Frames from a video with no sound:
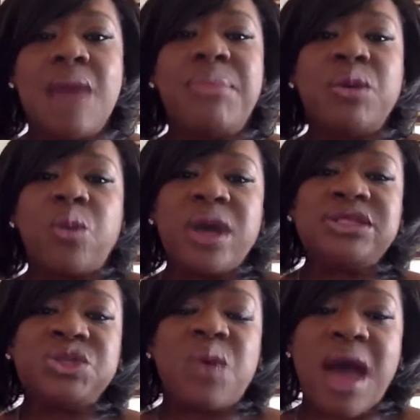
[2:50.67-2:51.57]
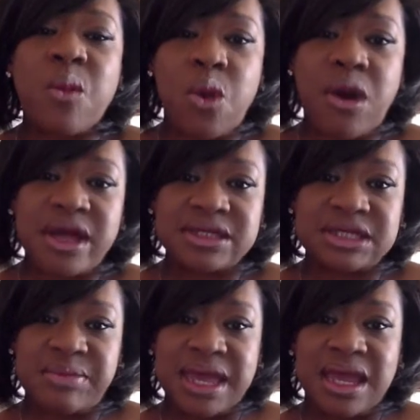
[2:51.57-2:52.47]
But what do I want
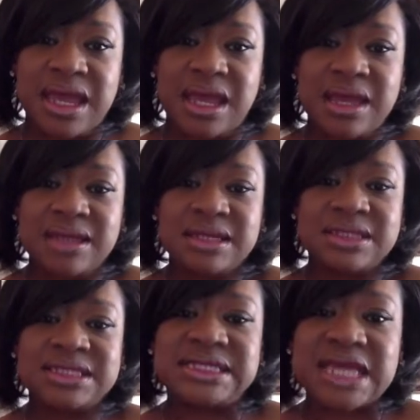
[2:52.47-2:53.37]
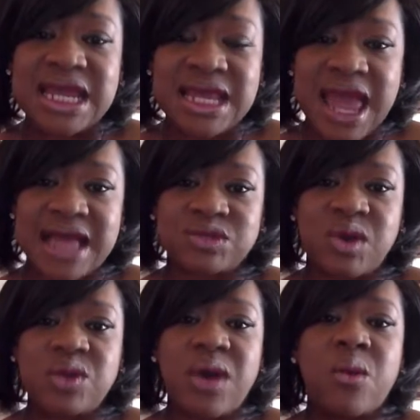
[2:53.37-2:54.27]
to be seen as?
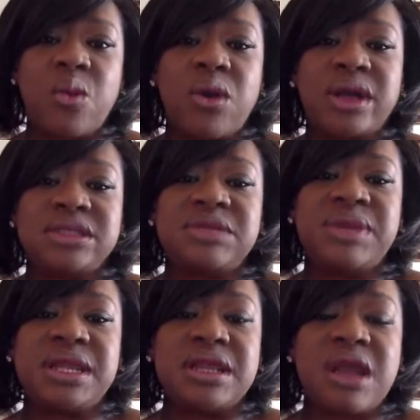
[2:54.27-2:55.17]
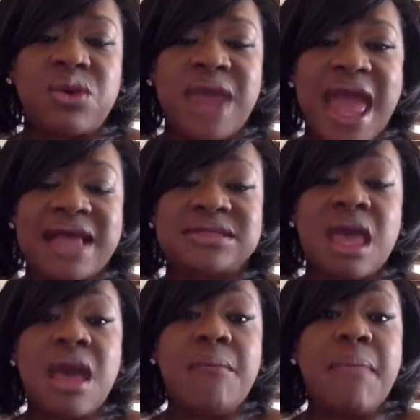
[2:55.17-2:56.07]
What do I want to be known as?
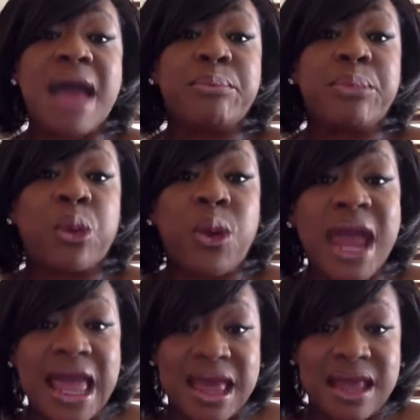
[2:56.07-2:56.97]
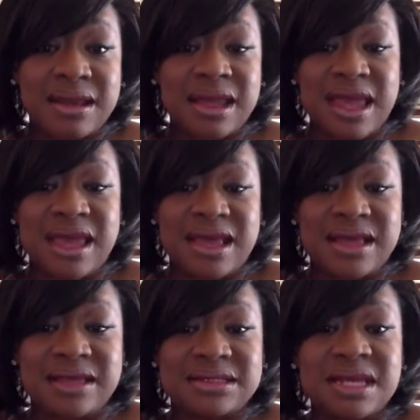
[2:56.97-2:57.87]
My brand
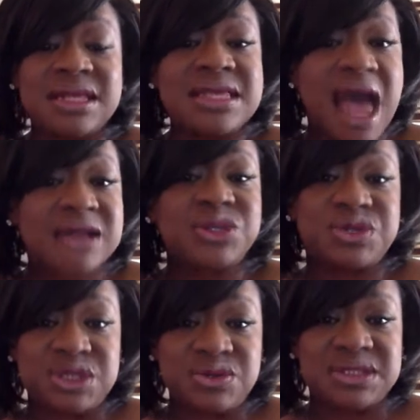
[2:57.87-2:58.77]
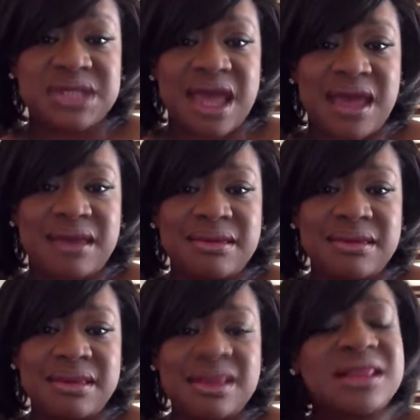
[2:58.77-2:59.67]
is Dr. Tuesday,
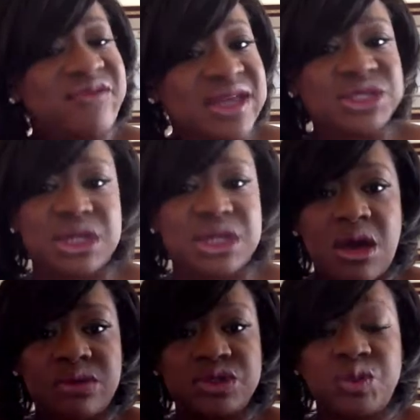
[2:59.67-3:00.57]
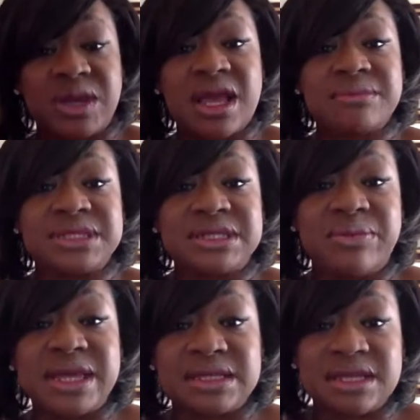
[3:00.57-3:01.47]
the vision coach, when it comes to
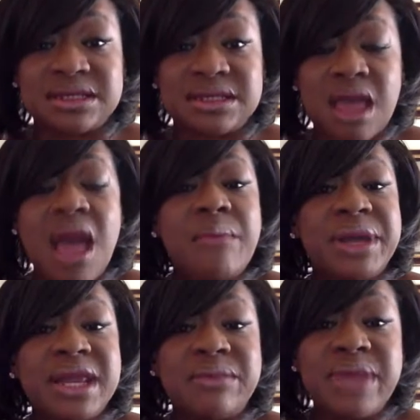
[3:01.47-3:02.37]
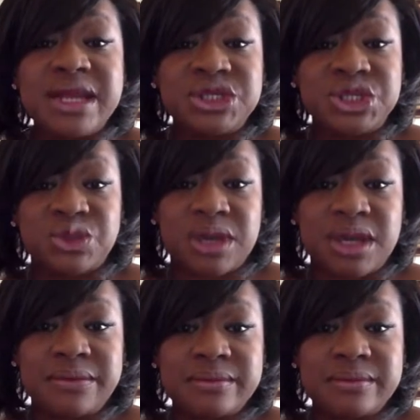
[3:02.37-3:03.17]
business. But in ministry,